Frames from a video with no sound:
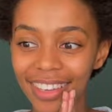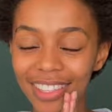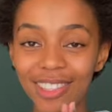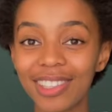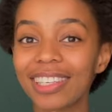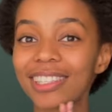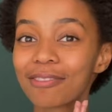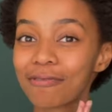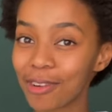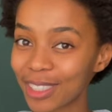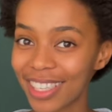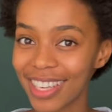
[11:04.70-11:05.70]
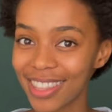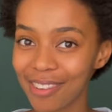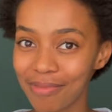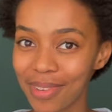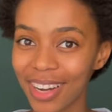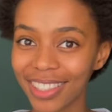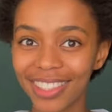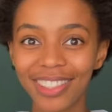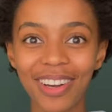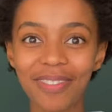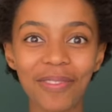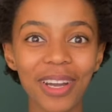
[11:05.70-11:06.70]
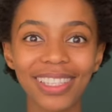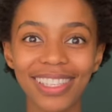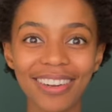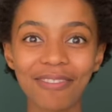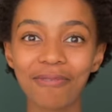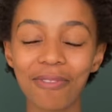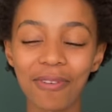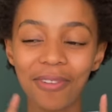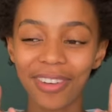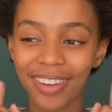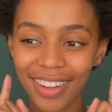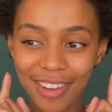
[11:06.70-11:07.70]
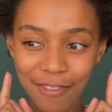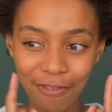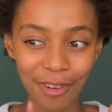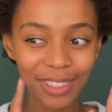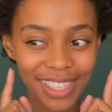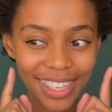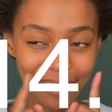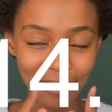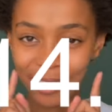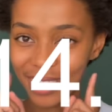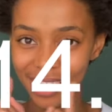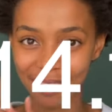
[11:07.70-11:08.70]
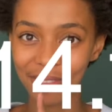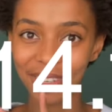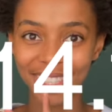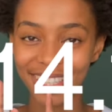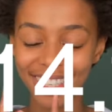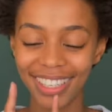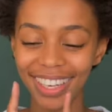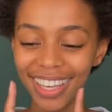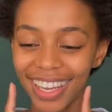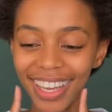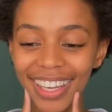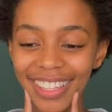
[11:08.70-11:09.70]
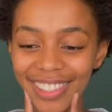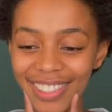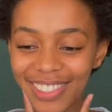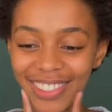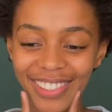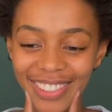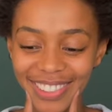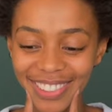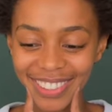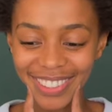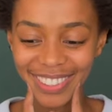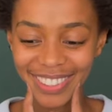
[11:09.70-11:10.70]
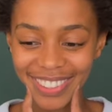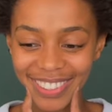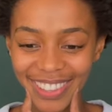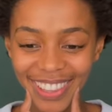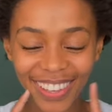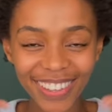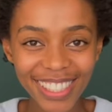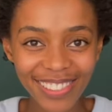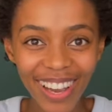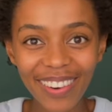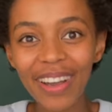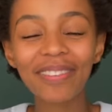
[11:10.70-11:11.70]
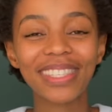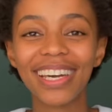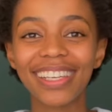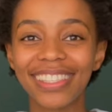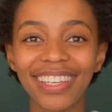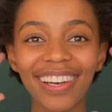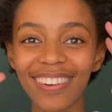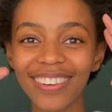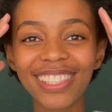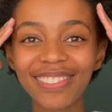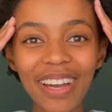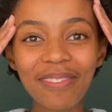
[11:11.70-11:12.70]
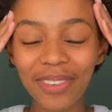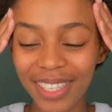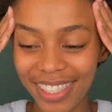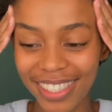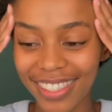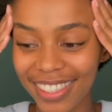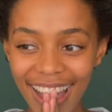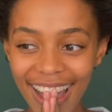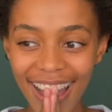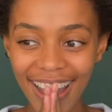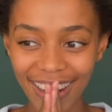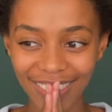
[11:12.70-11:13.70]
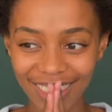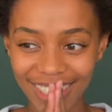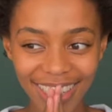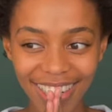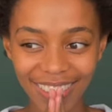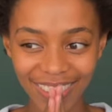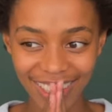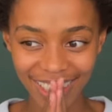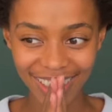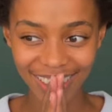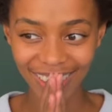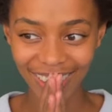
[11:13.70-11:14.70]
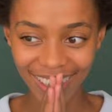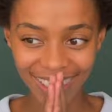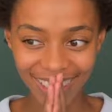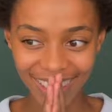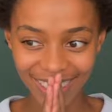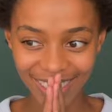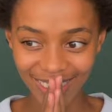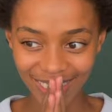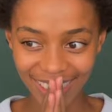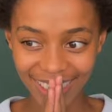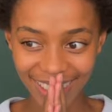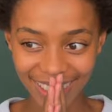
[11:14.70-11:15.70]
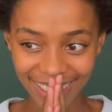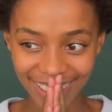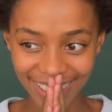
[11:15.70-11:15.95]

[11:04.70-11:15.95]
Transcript: today's the 14th of March, so I'm waiting for 14 to launch my website and launch my business. And I'm just like looking at the clock now to be like,